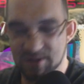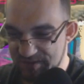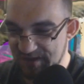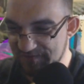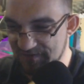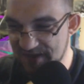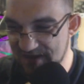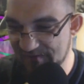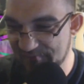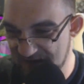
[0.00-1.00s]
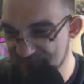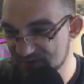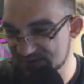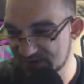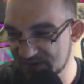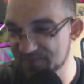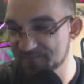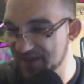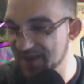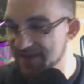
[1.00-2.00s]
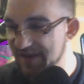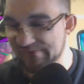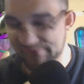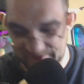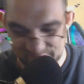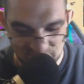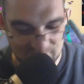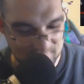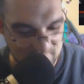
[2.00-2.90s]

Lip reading: You definitely have maple syrup and pancake flavor.